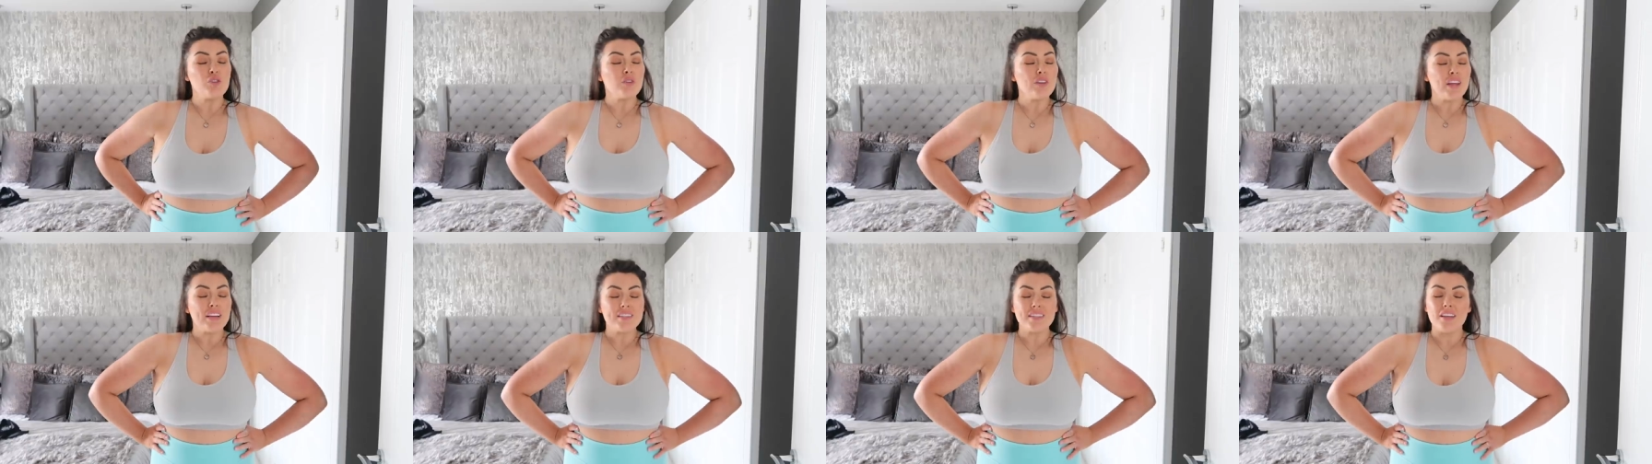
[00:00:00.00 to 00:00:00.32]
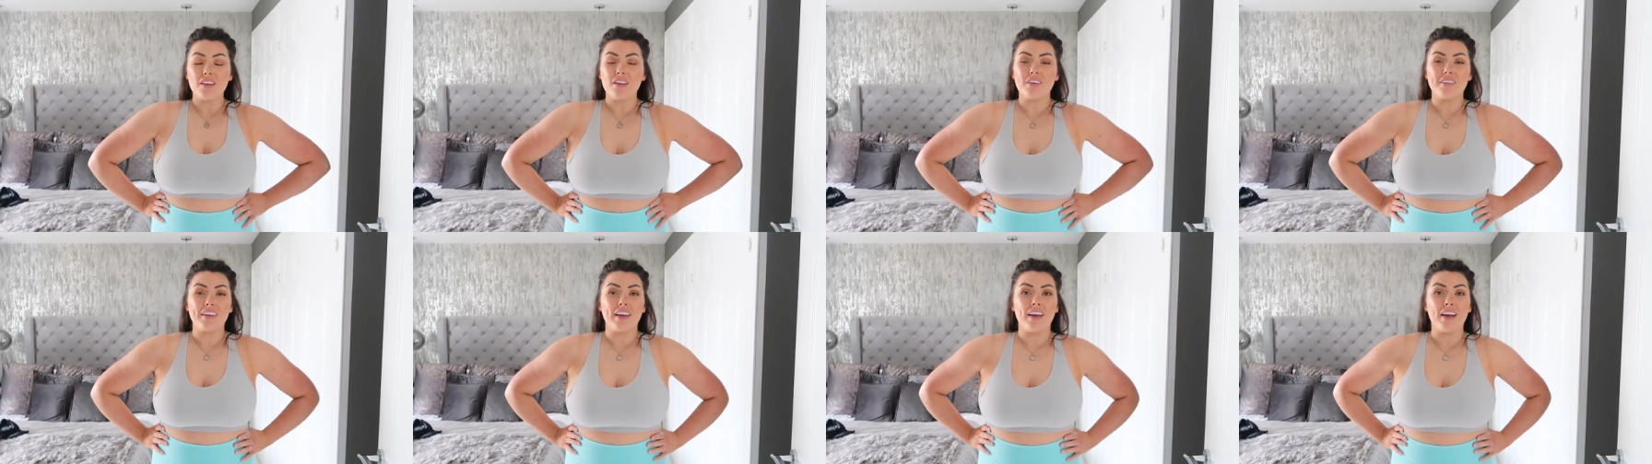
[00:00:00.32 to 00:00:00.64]
you know that's
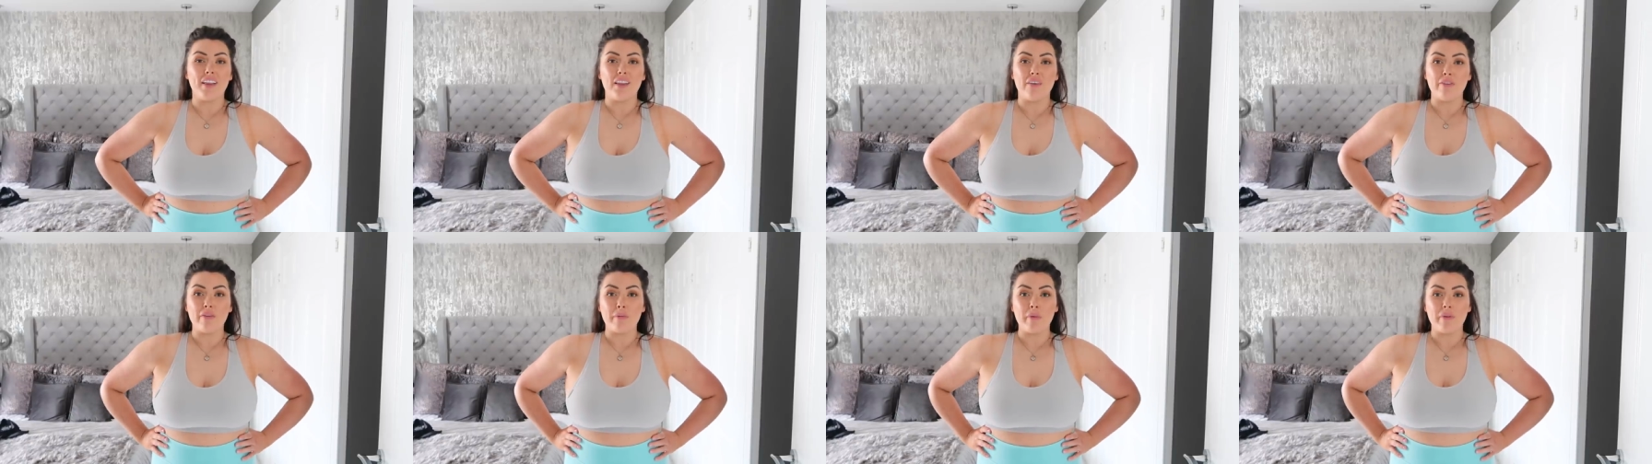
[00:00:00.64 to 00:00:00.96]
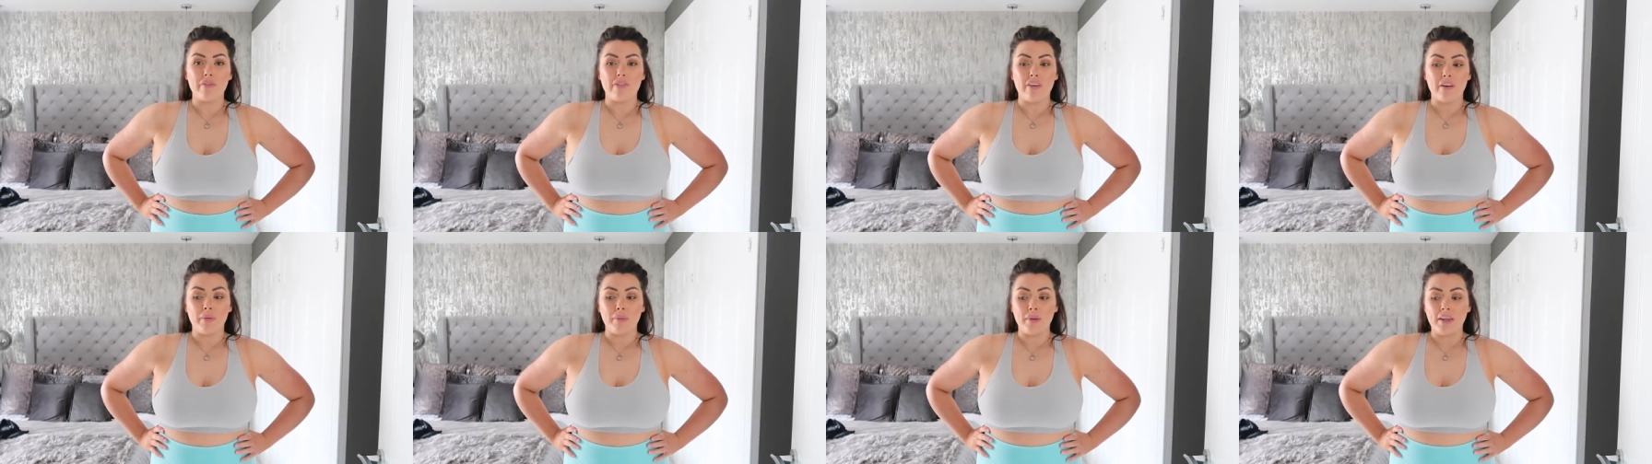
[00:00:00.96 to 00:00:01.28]
the other thing I love
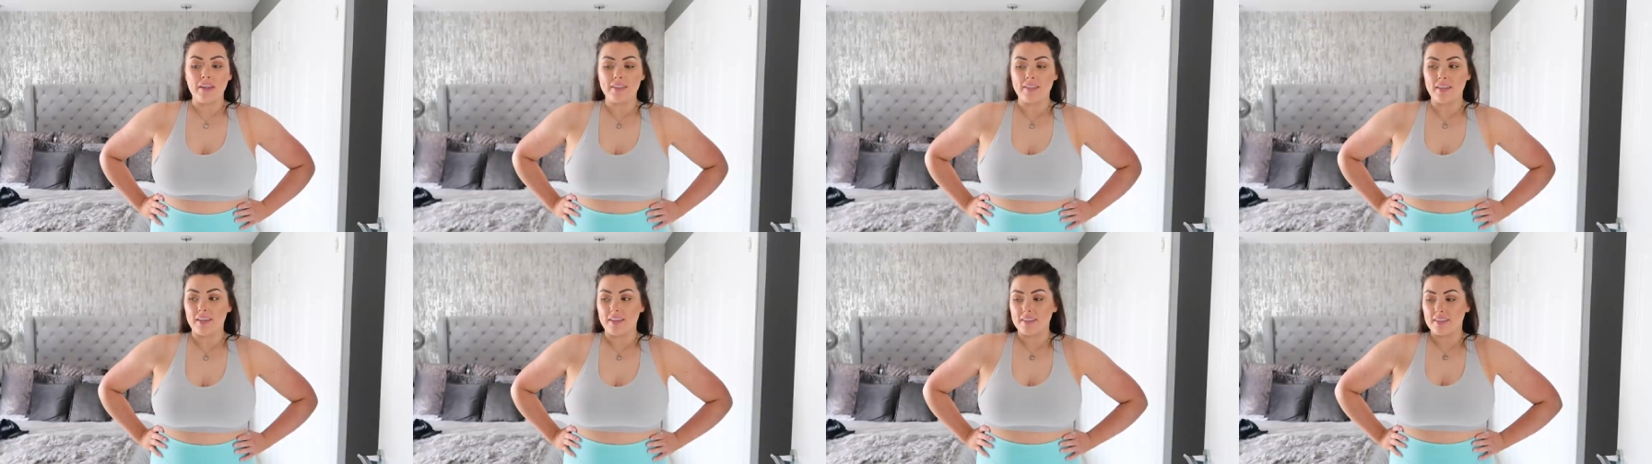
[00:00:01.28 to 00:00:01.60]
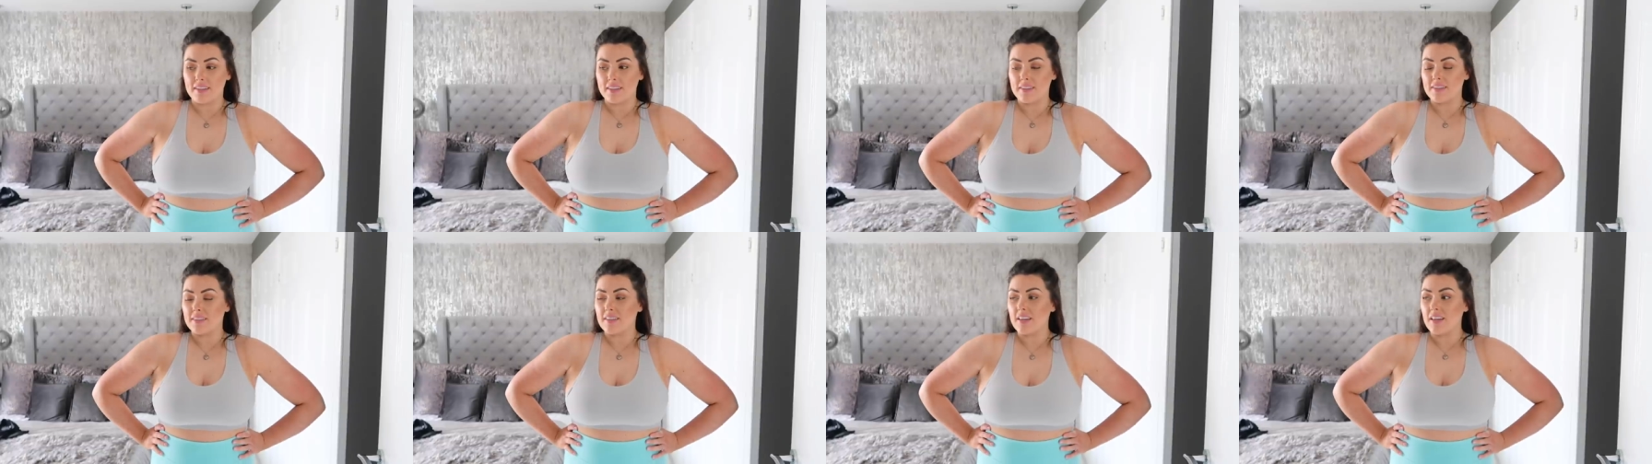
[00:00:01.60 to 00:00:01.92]
about
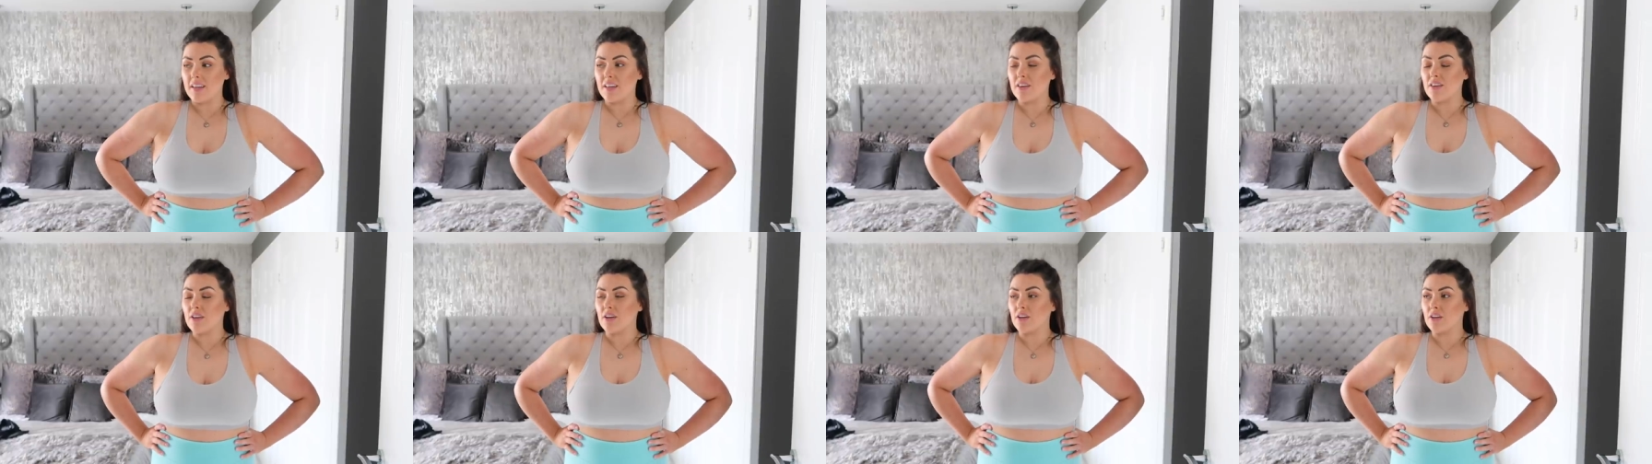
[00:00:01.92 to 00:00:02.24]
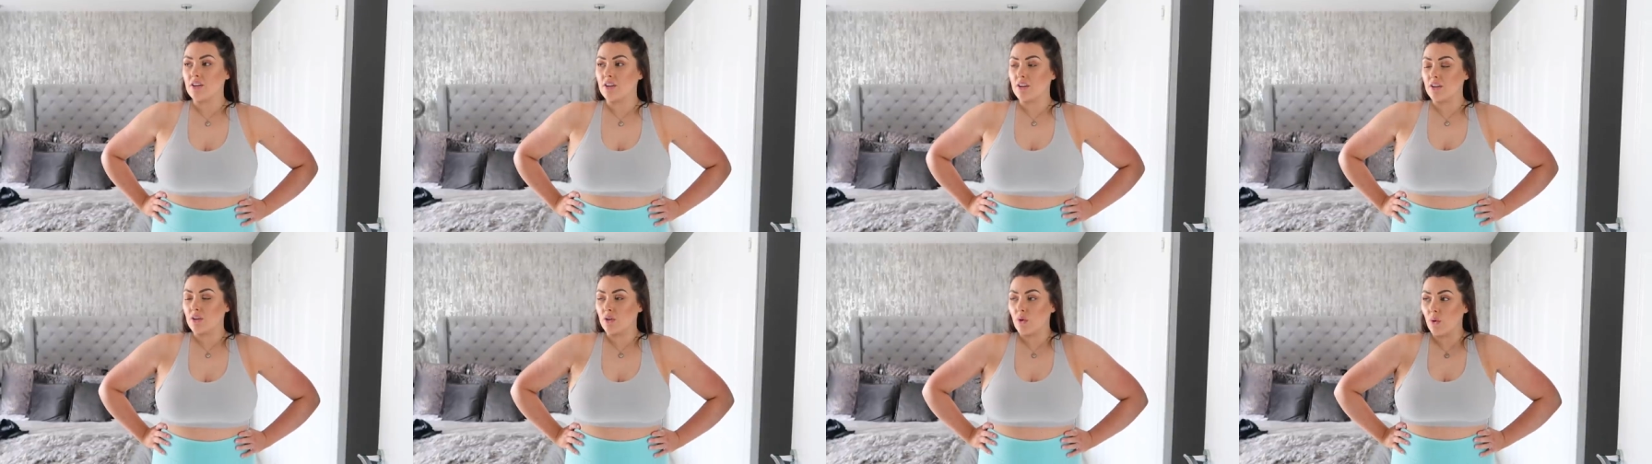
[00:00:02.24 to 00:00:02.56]
Fabletics is see their
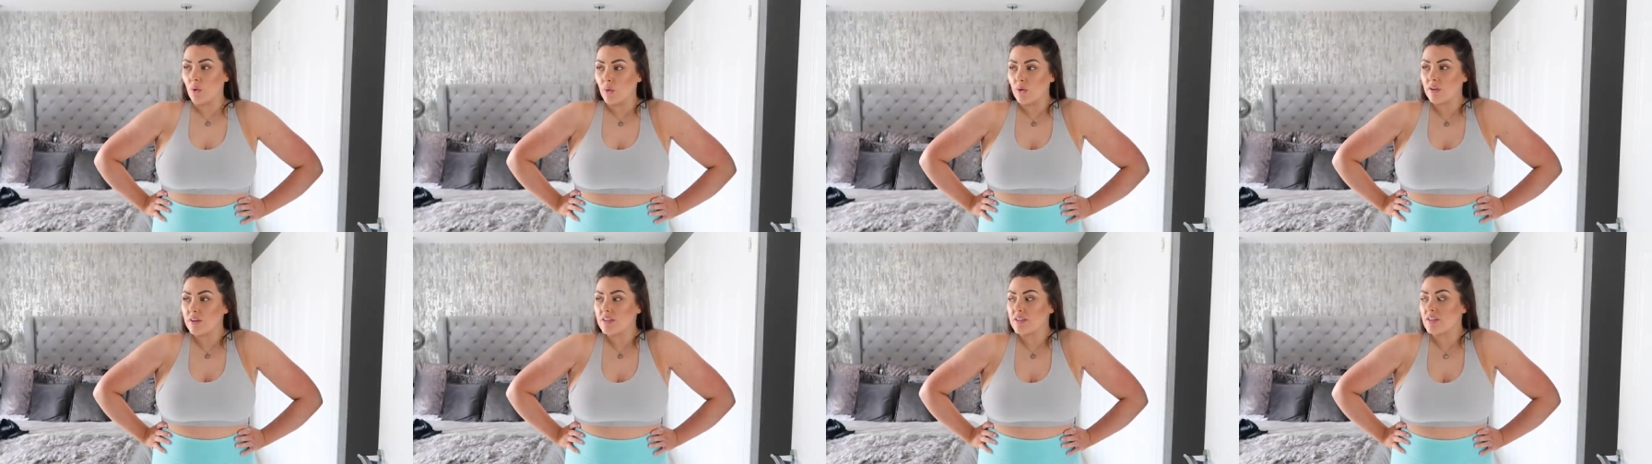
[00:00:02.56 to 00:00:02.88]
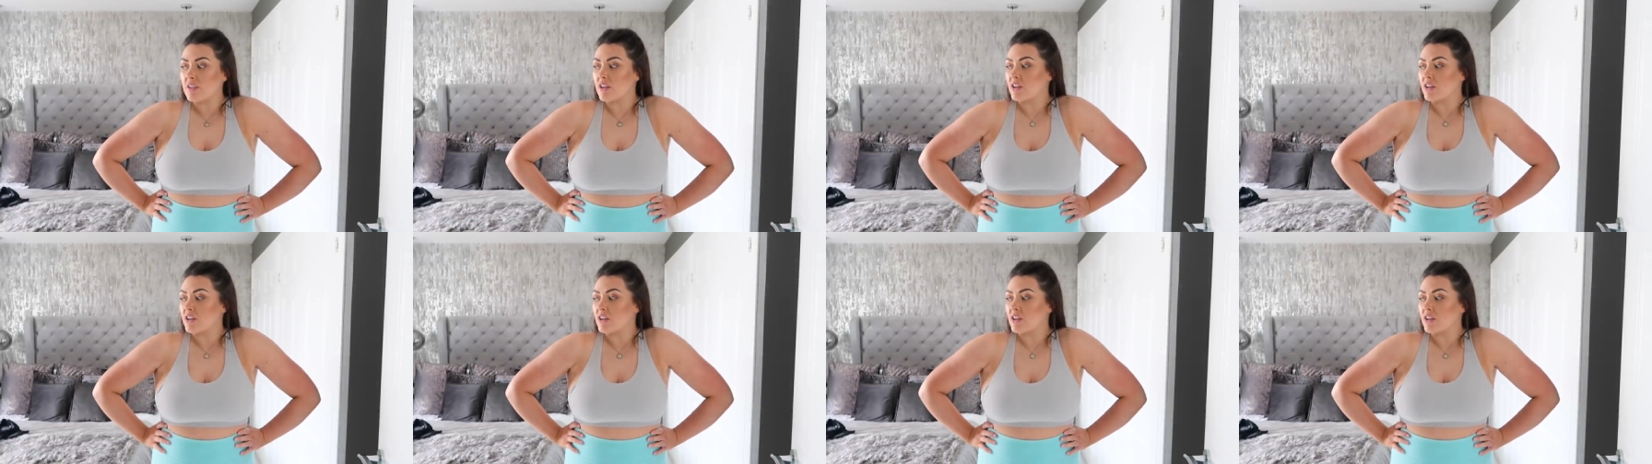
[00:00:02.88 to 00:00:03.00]
clothes,